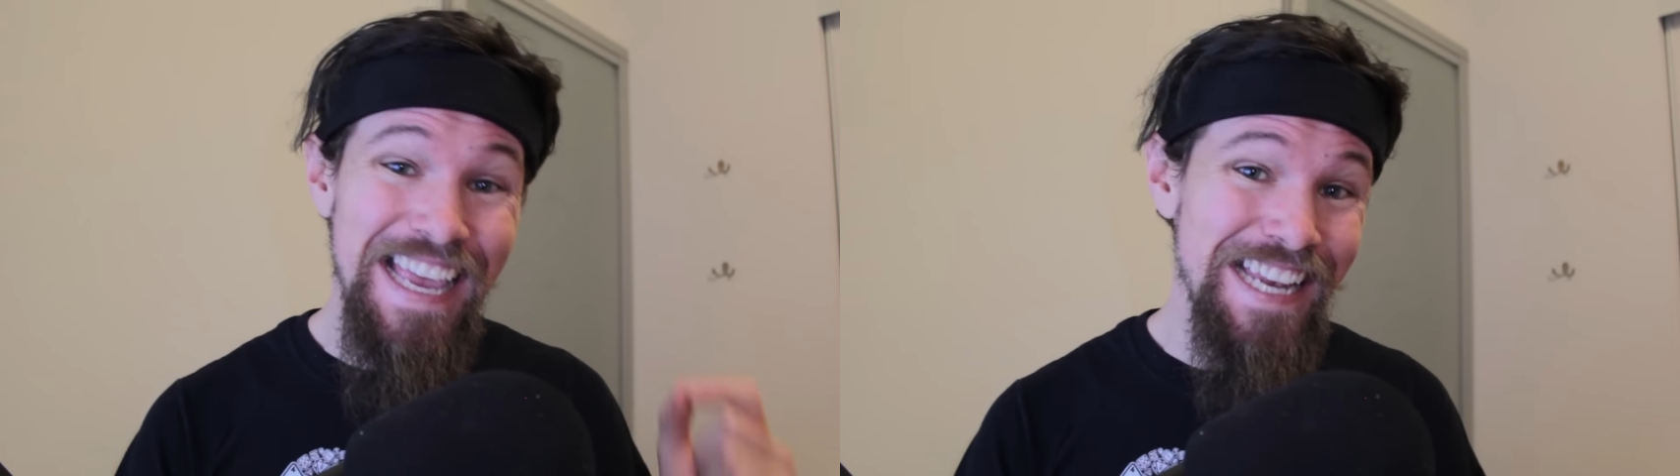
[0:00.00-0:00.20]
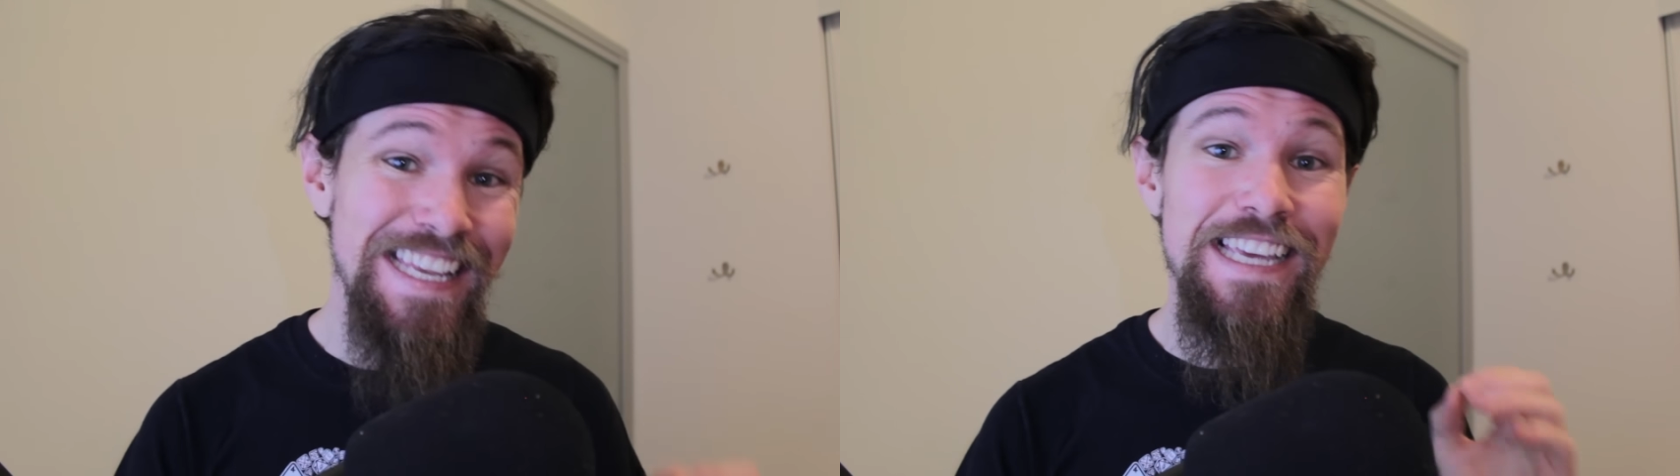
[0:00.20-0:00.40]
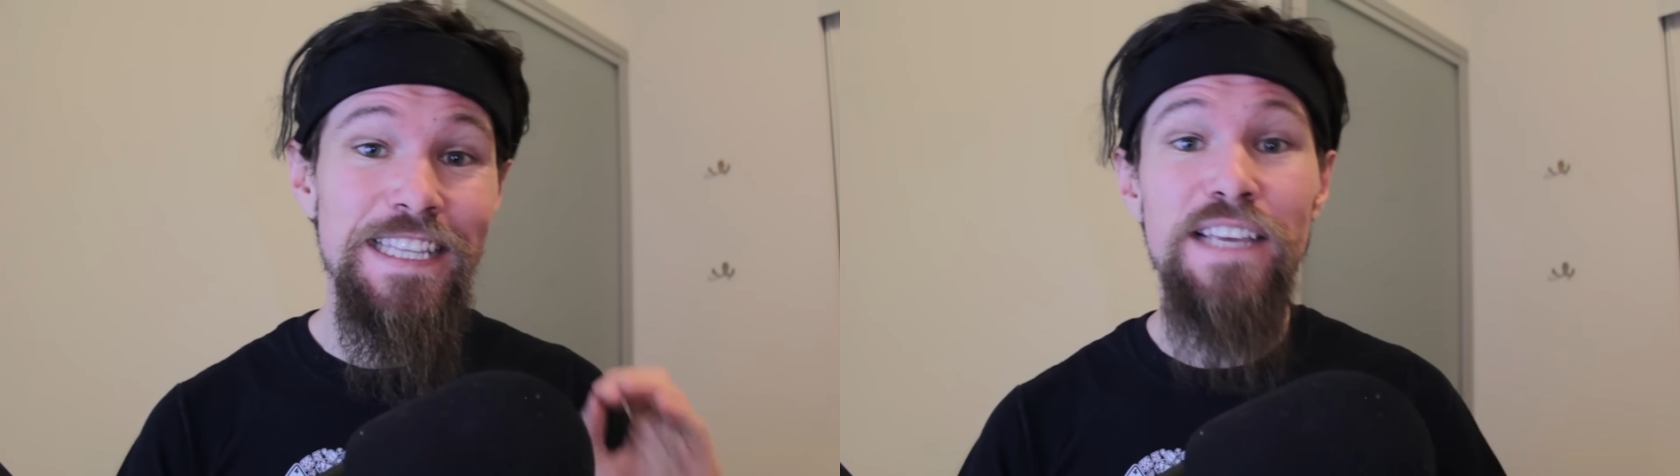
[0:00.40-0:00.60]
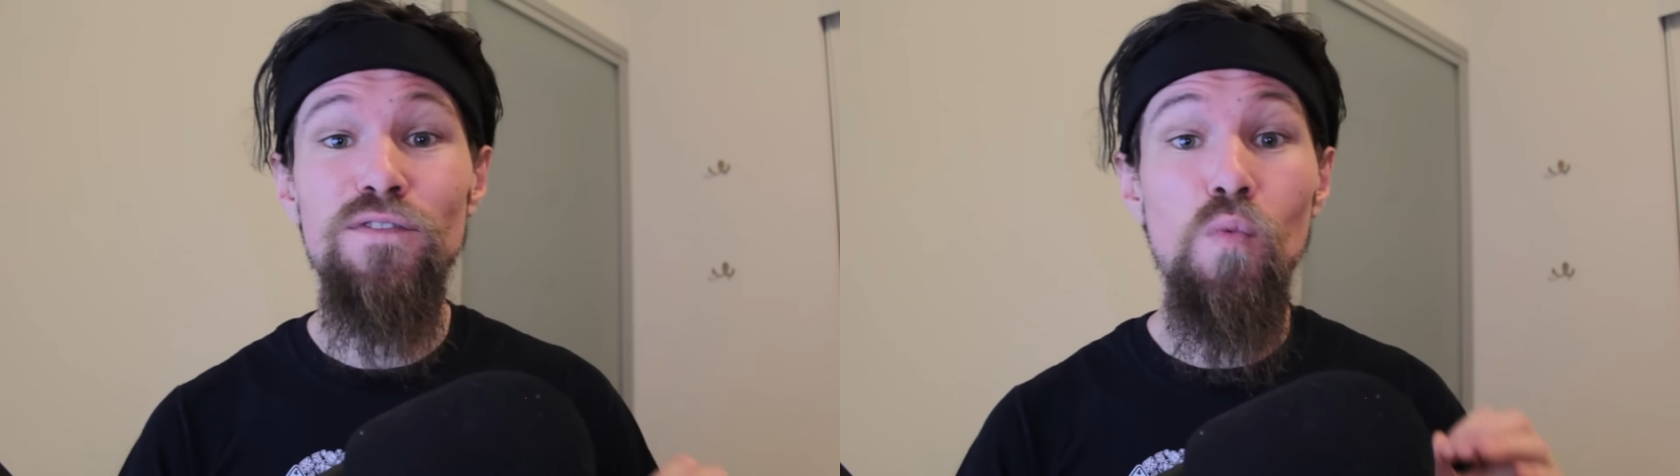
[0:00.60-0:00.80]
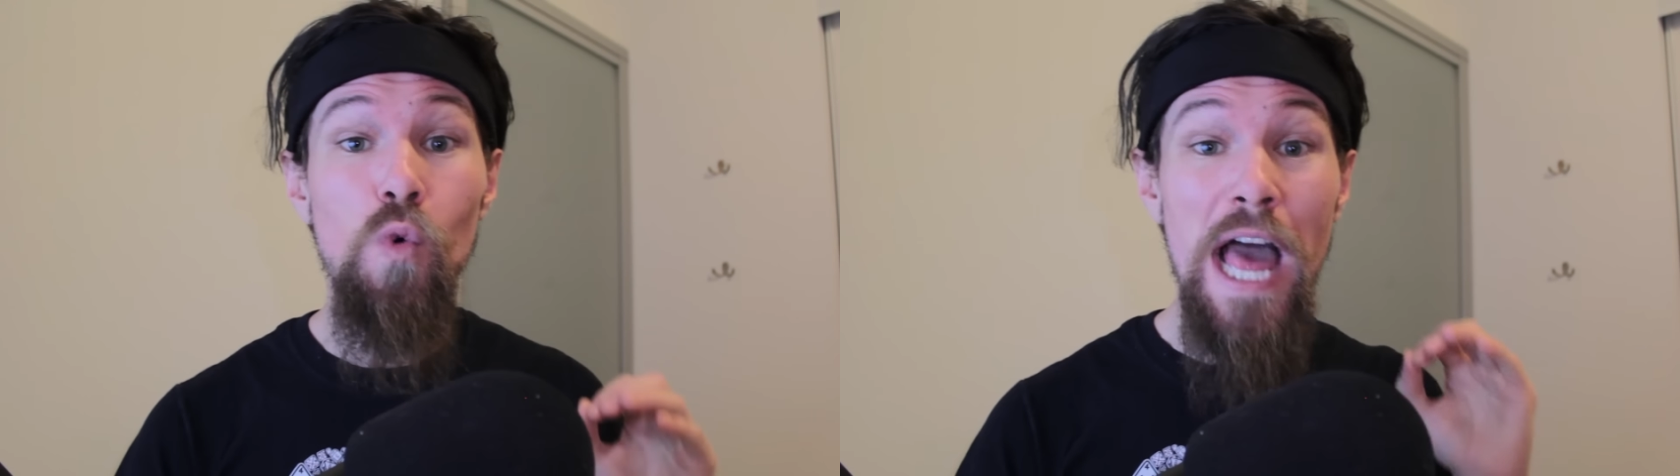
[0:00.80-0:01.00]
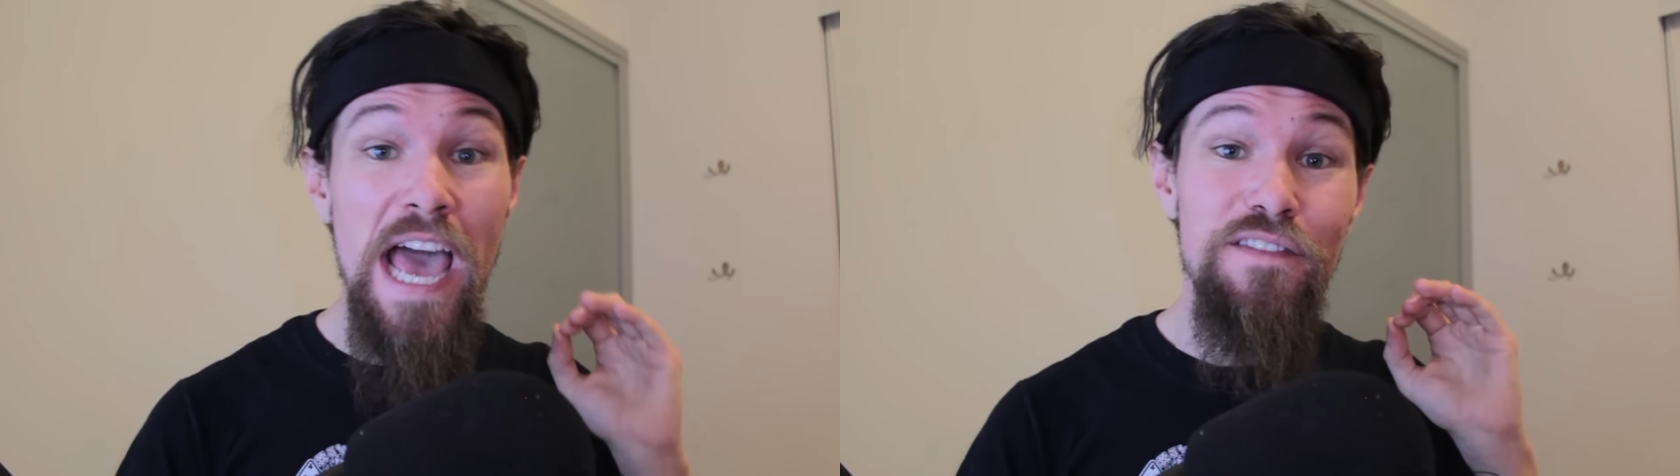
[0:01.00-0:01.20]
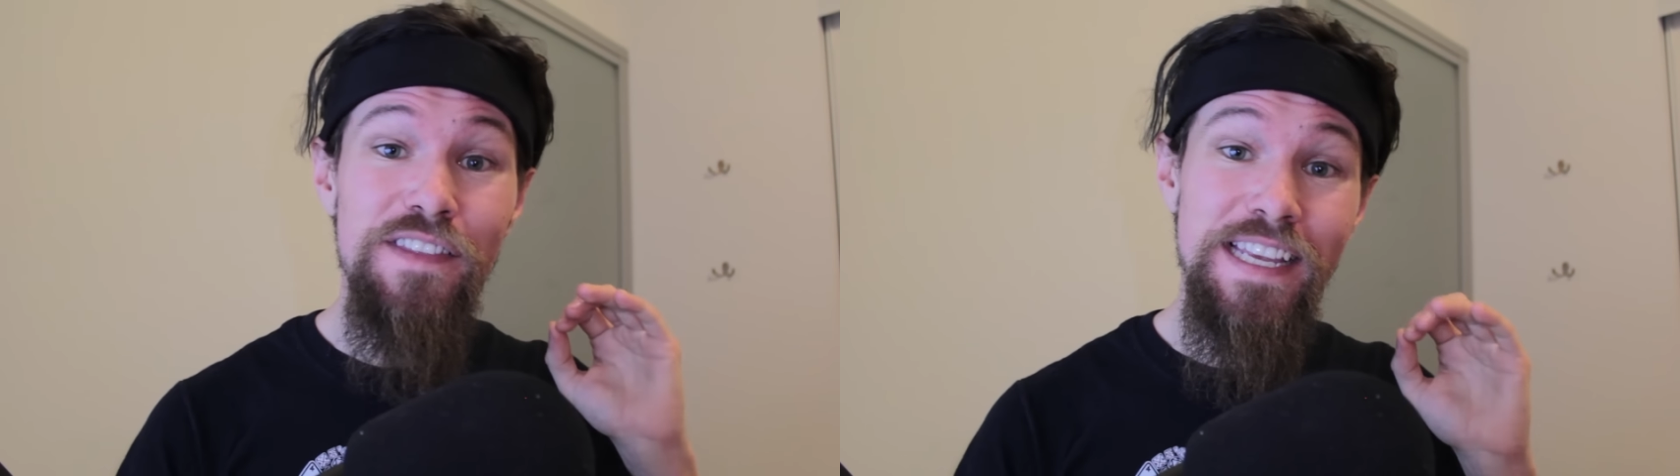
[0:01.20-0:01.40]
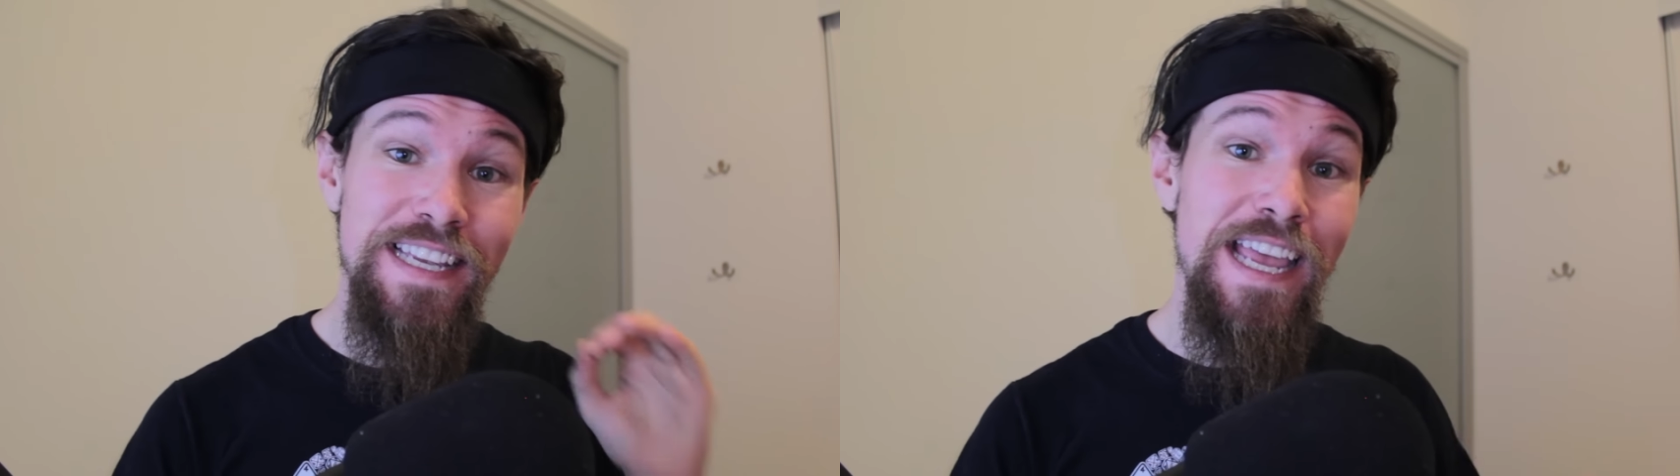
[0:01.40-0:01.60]
any level will have
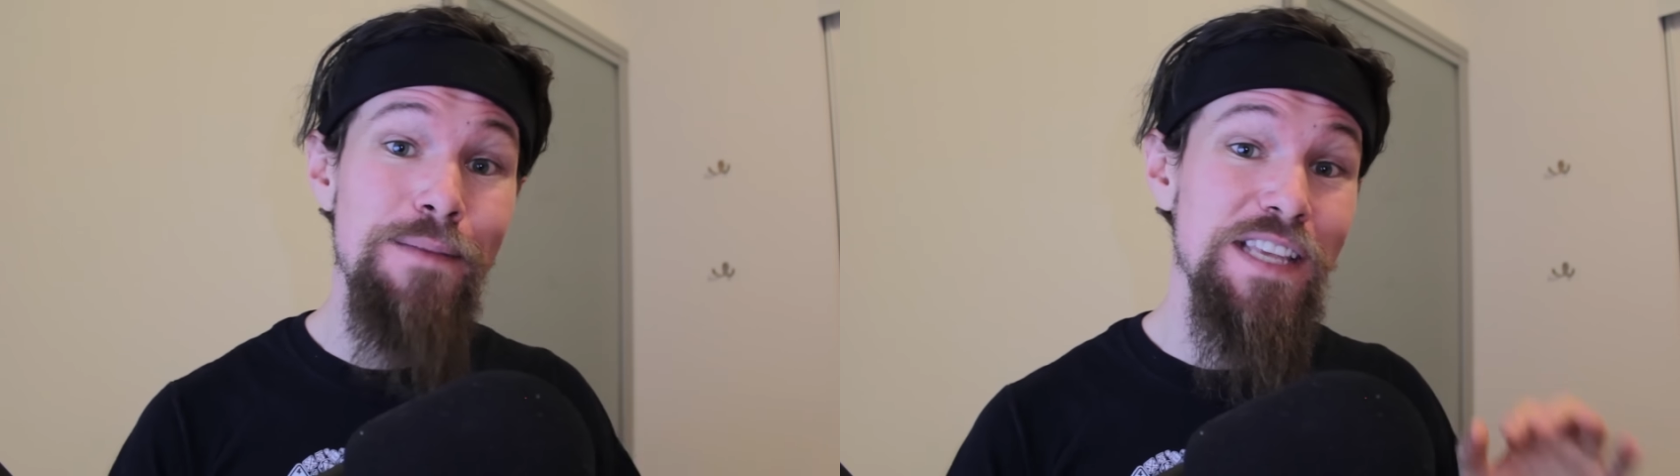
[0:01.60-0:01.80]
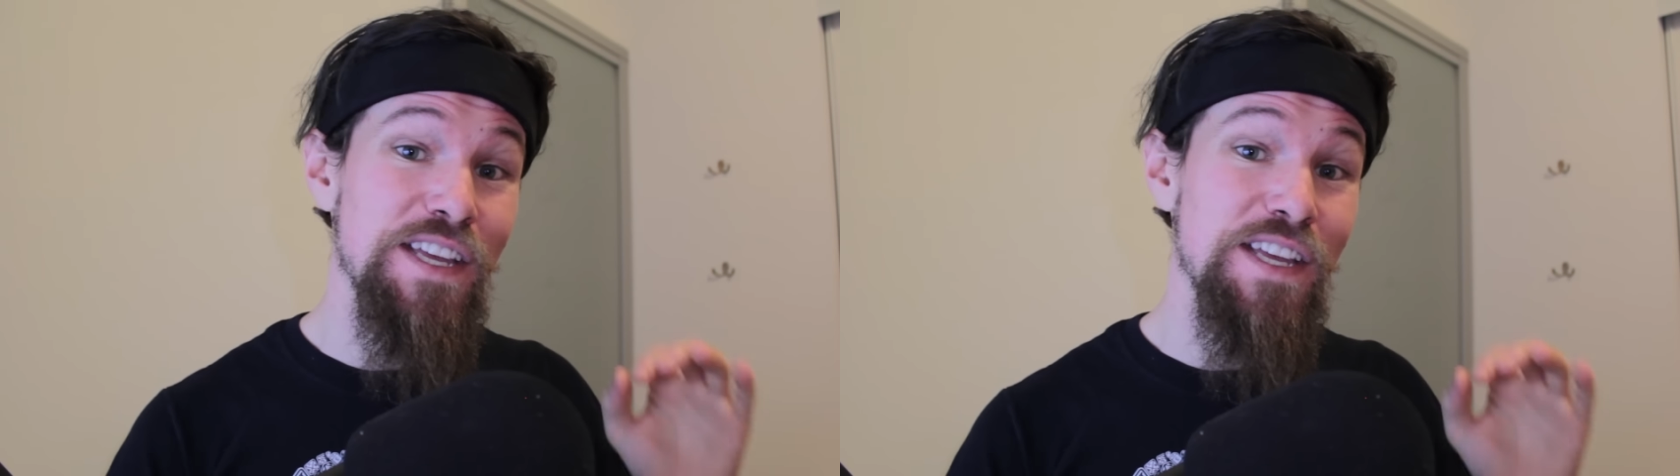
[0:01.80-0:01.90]
their names